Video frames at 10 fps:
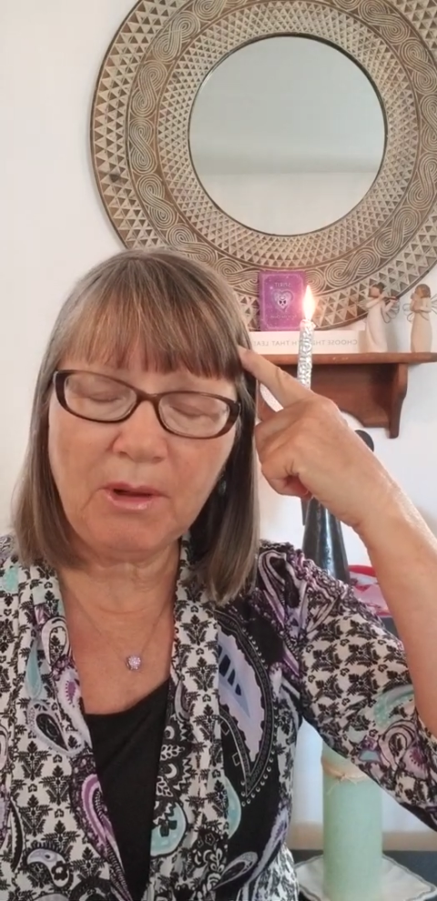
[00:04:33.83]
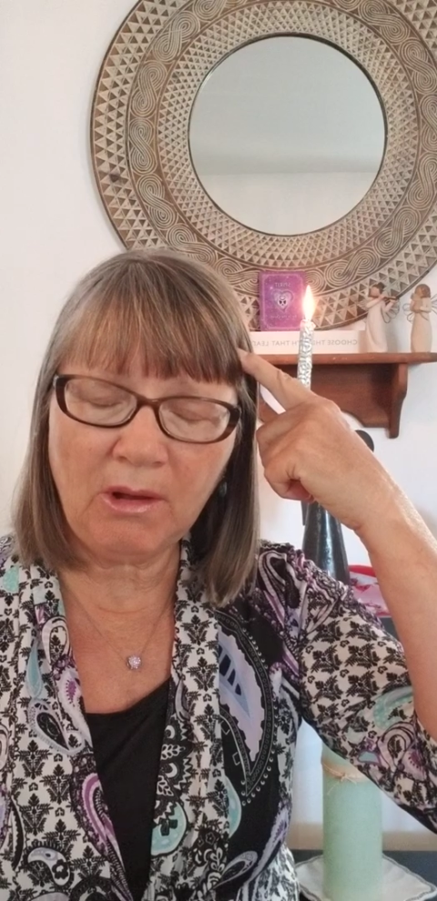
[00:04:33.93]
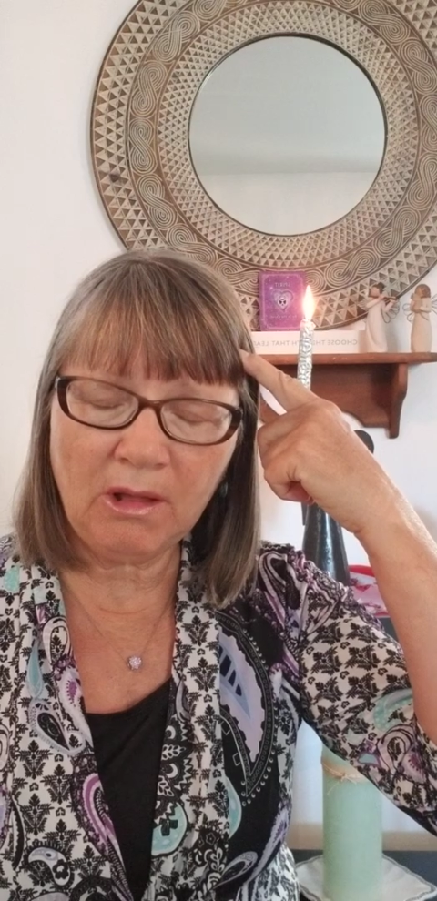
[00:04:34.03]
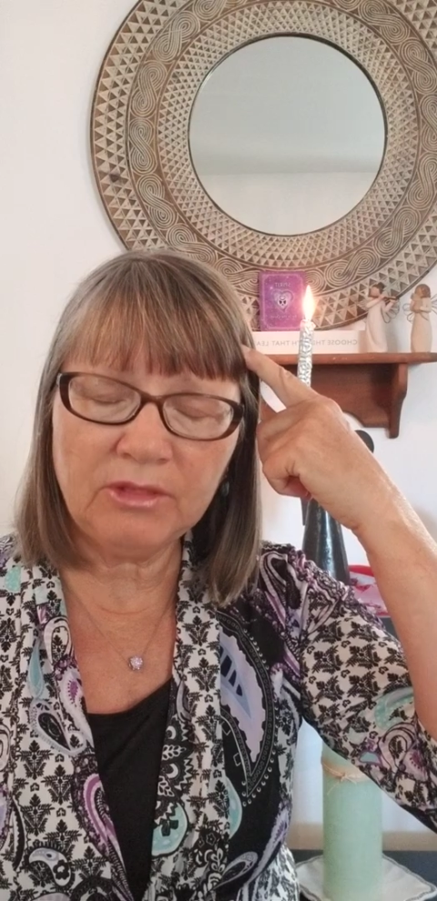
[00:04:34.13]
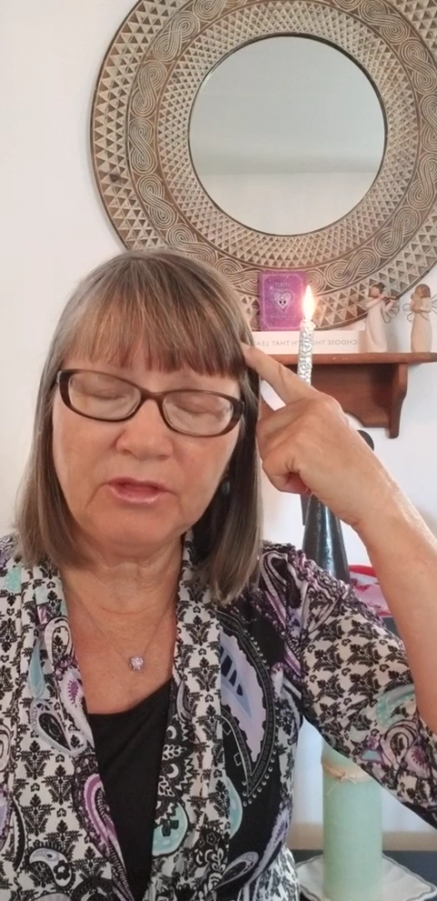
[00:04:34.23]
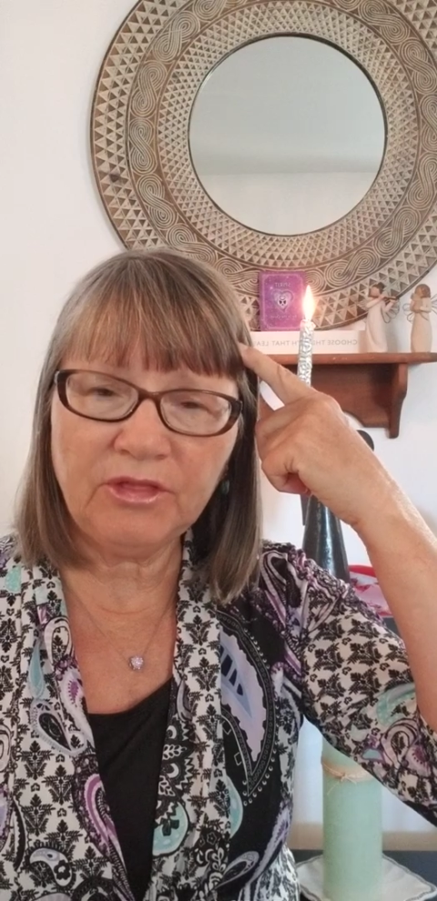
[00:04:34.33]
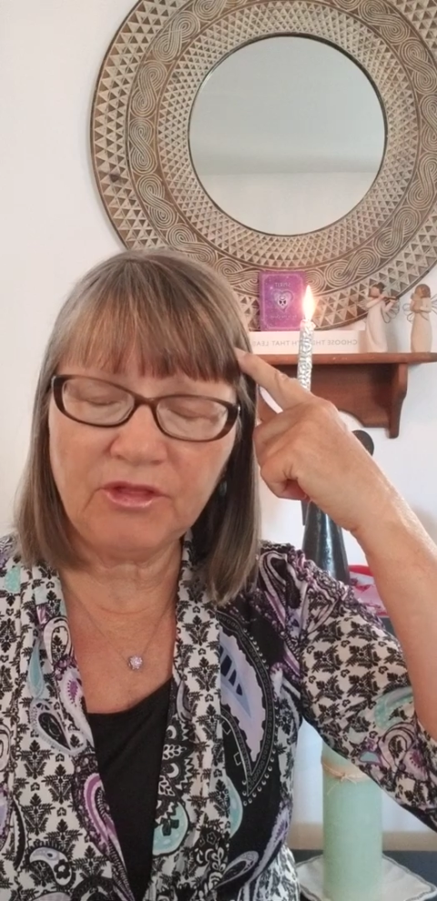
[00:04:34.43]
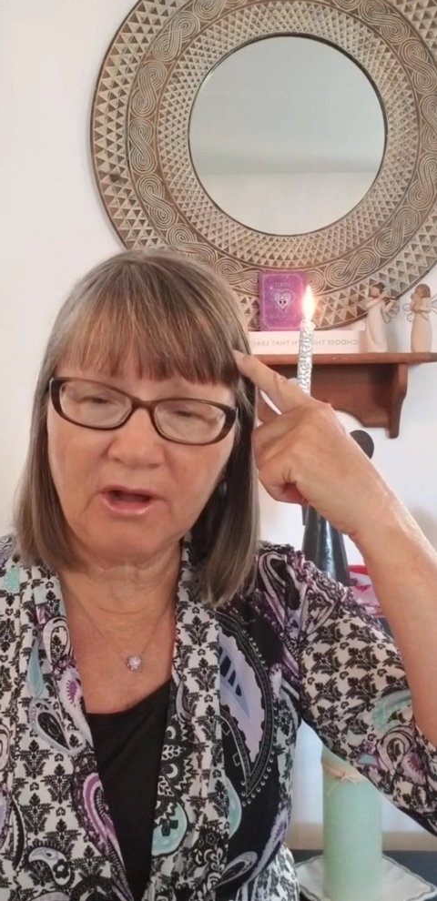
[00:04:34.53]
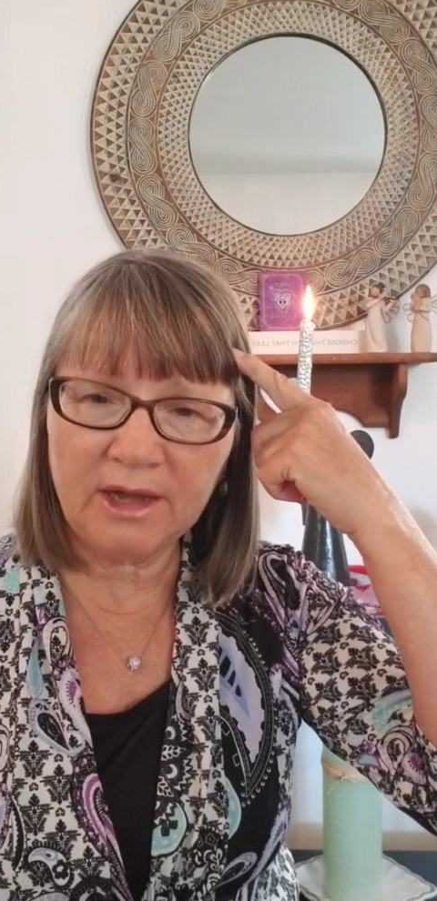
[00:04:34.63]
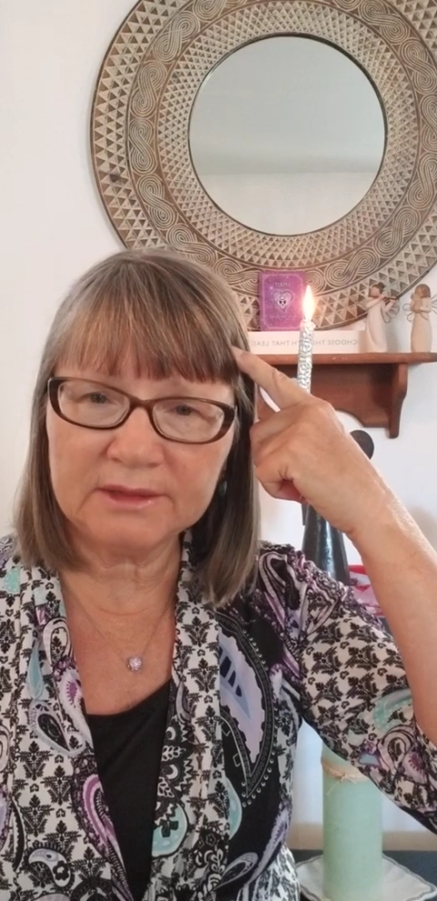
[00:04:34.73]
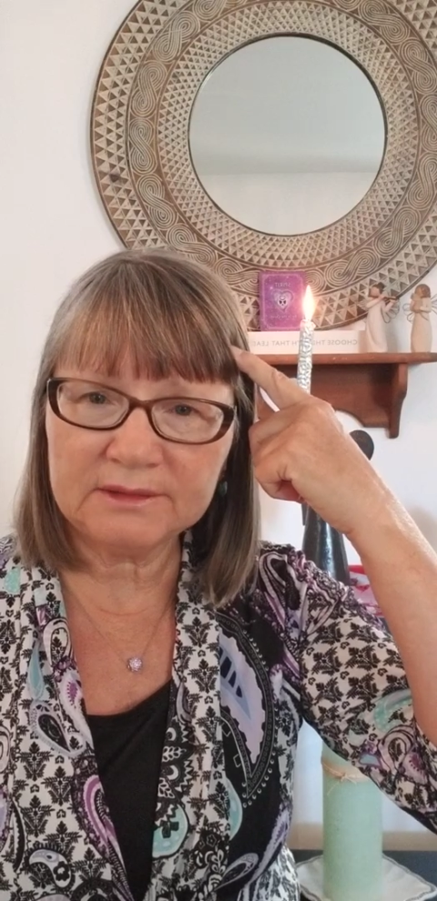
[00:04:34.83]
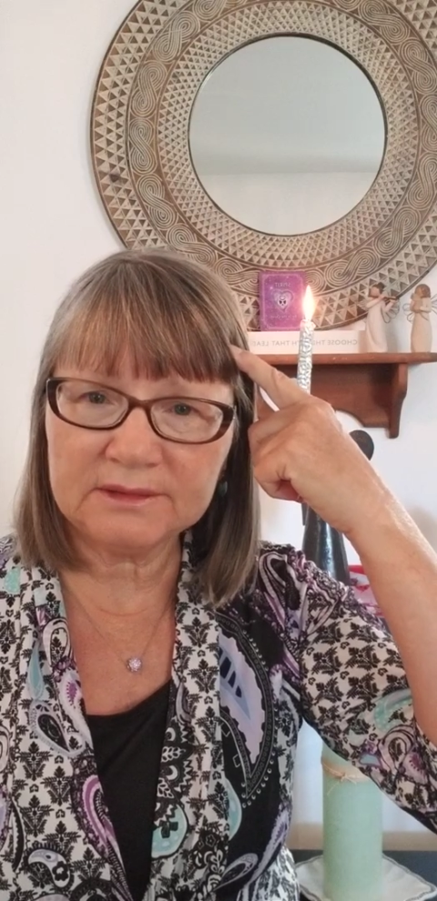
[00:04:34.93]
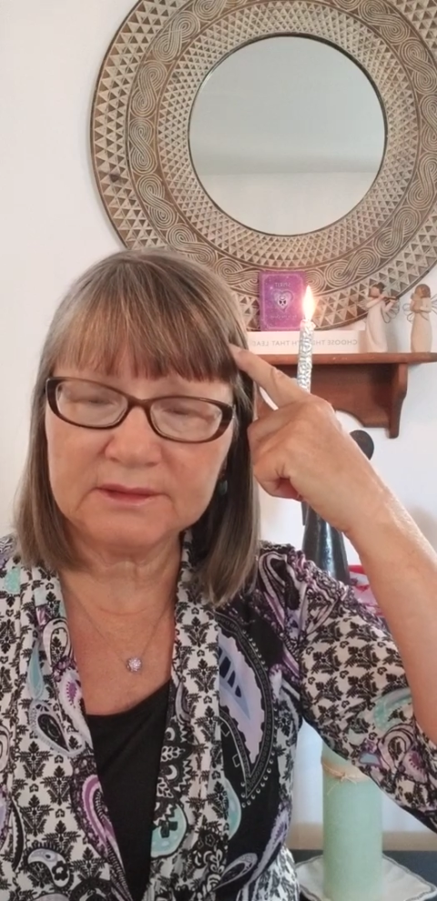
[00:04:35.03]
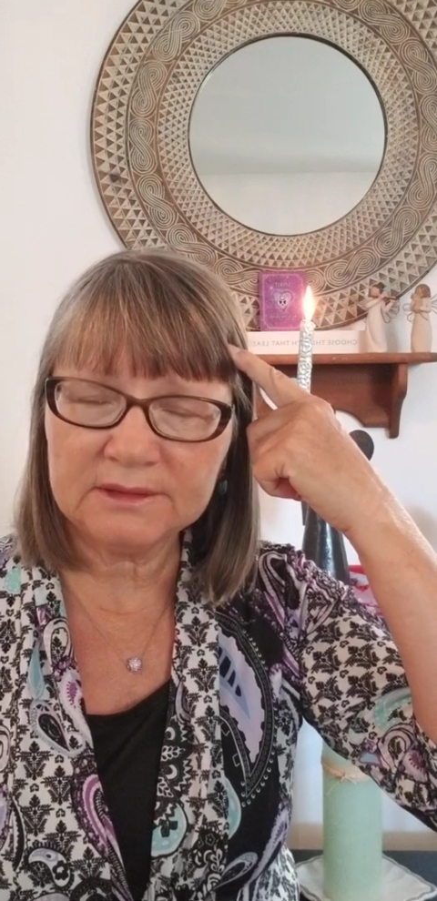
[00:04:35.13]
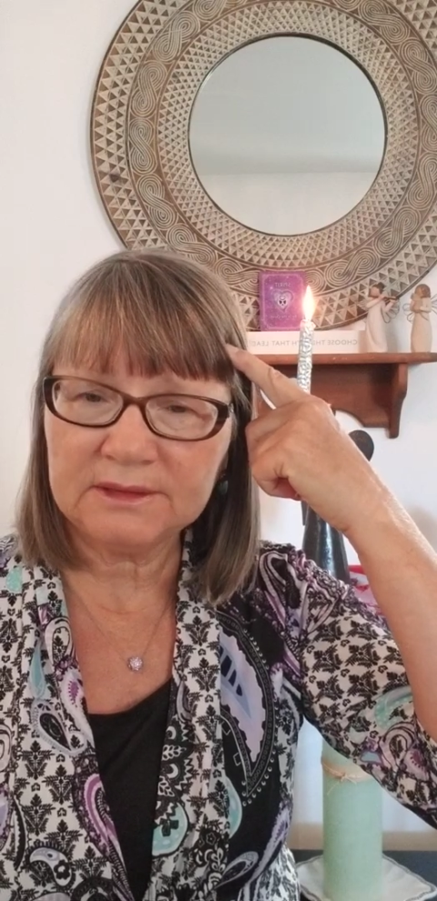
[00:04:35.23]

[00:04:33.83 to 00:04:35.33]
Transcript: all the thoughts.